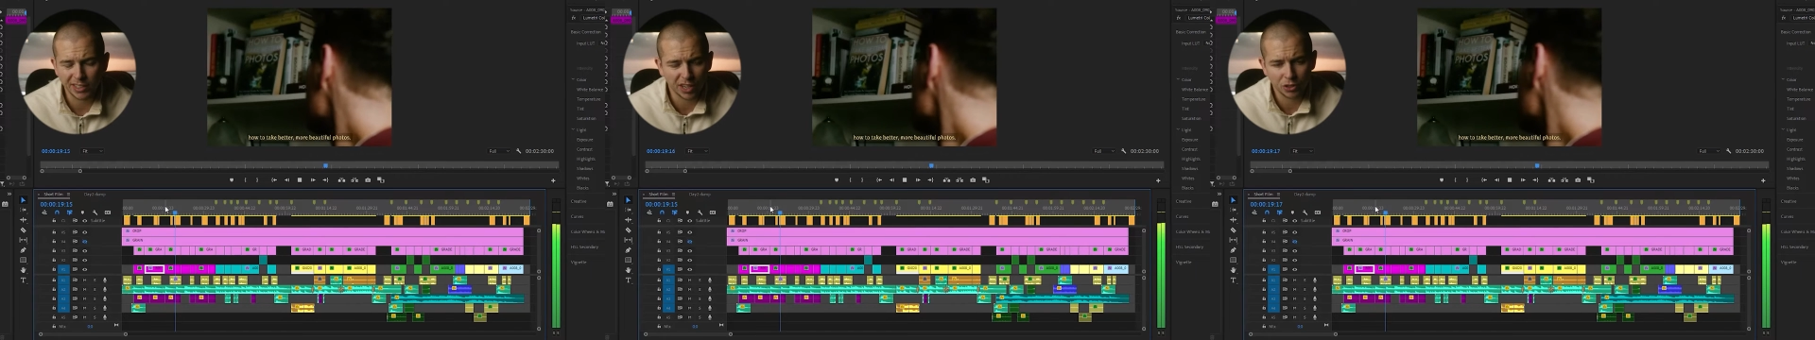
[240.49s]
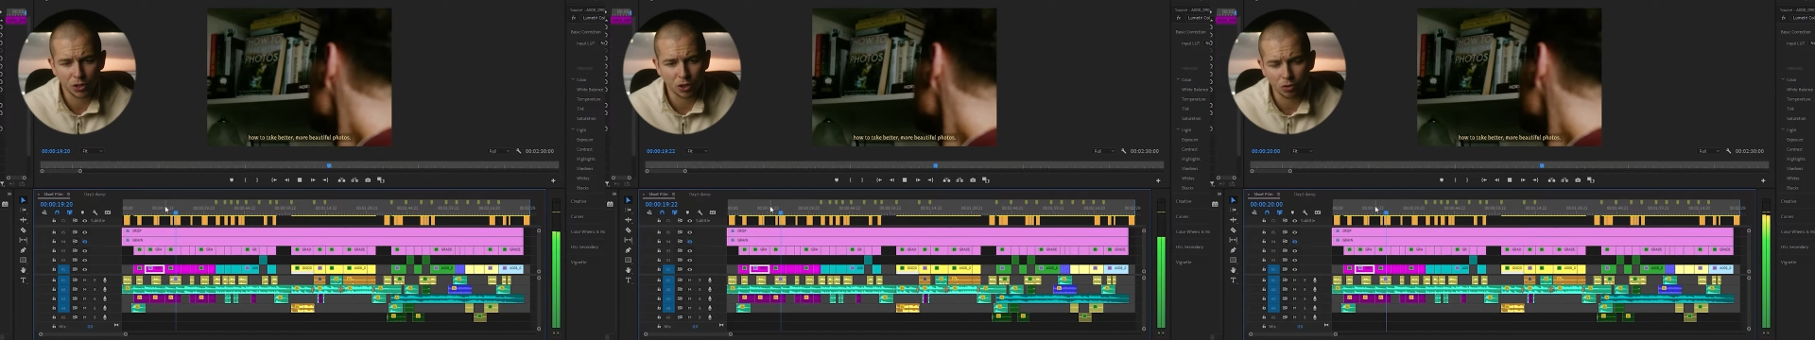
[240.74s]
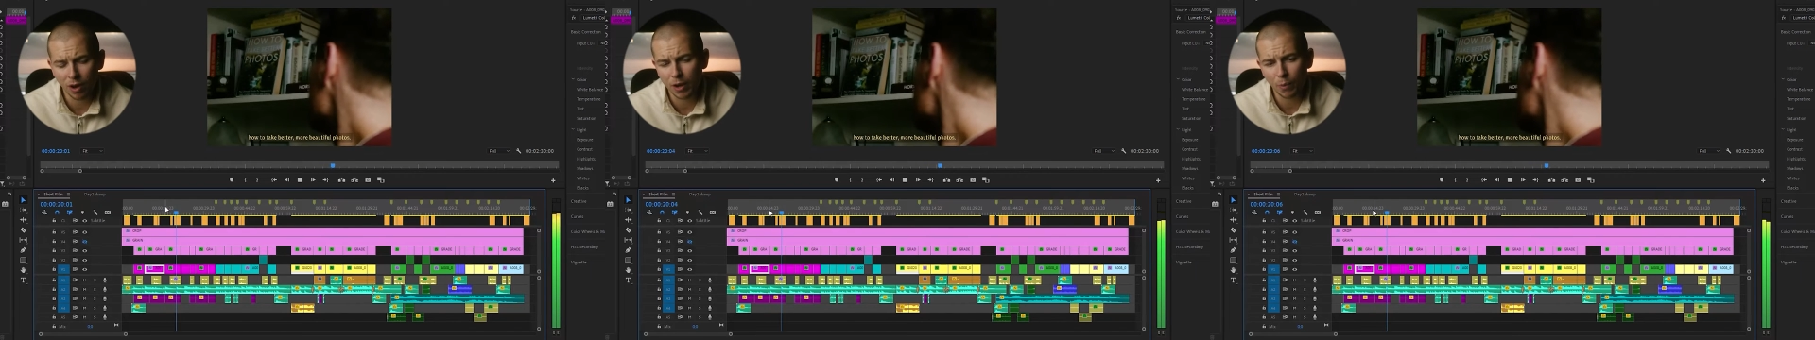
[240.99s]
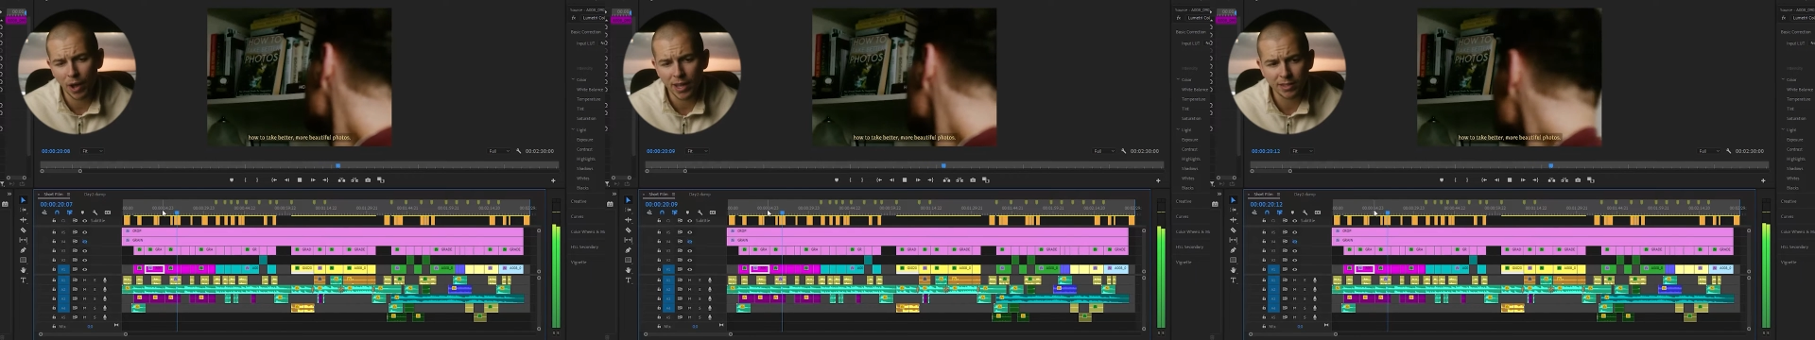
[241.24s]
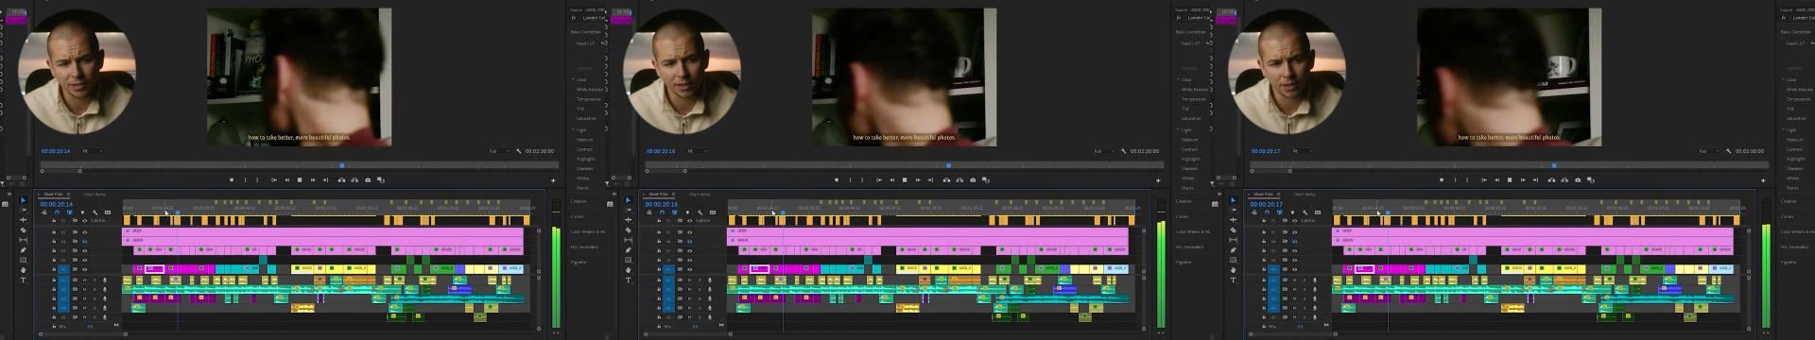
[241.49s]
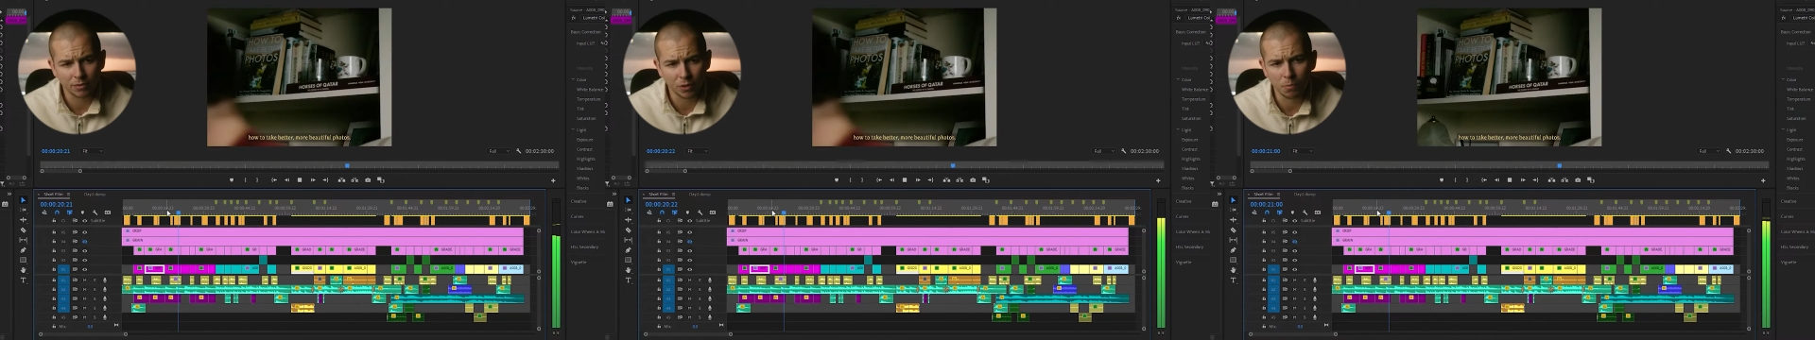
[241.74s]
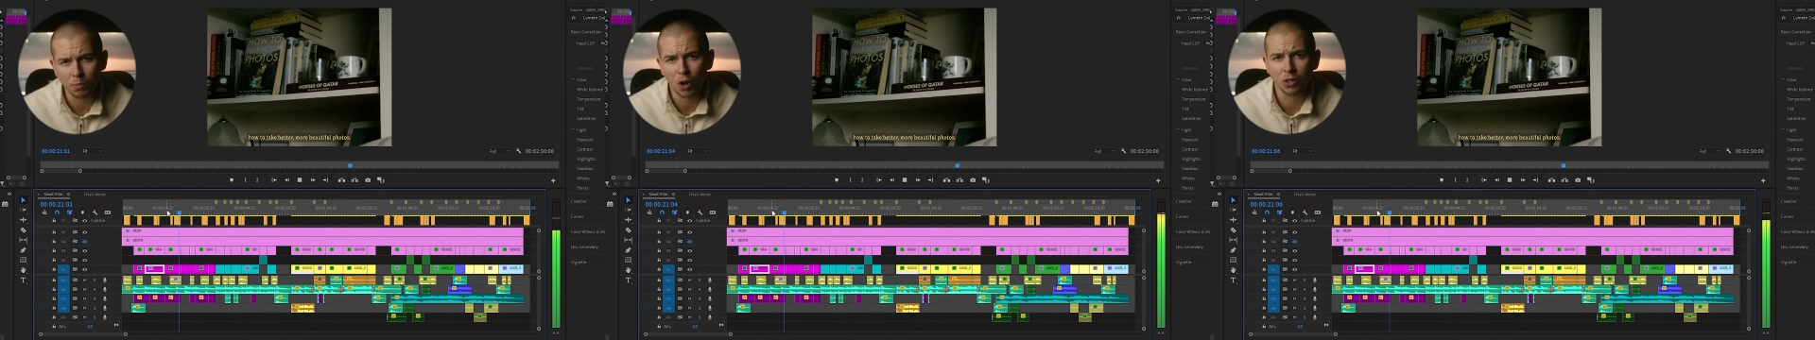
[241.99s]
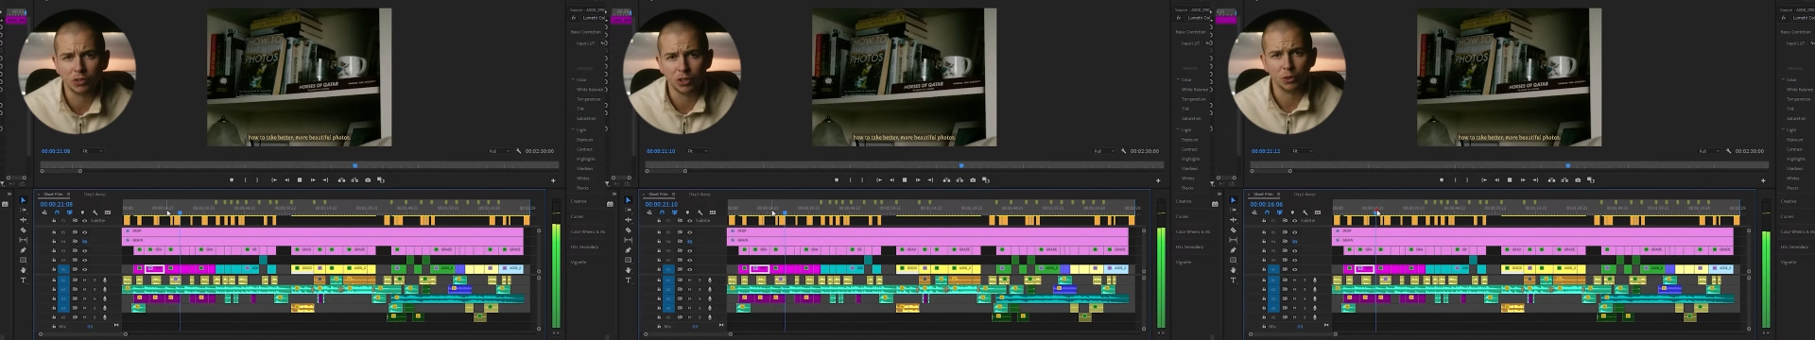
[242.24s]
It's such a great way to
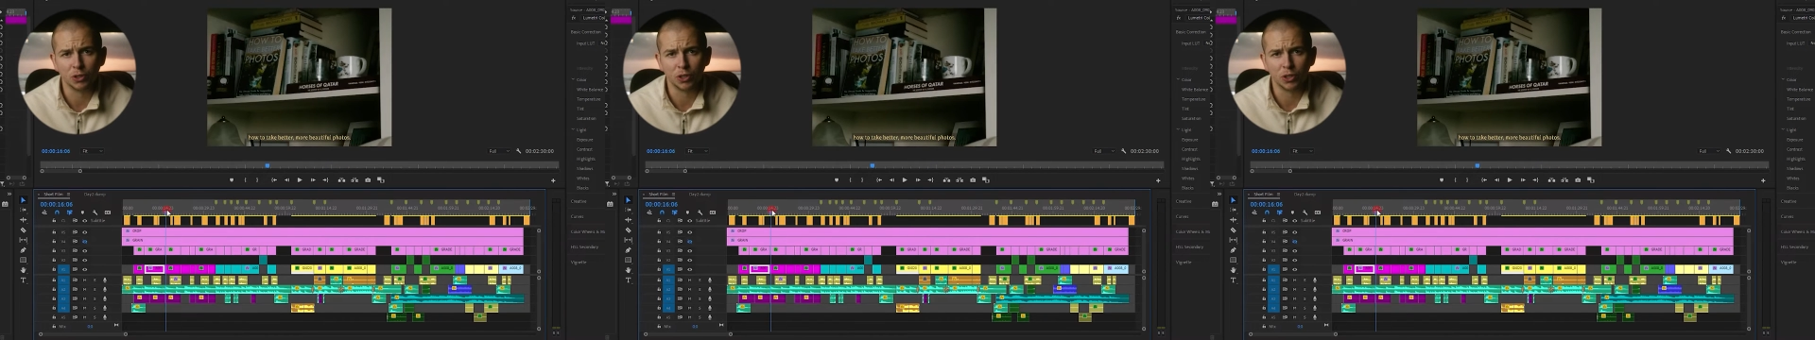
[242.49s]
combine two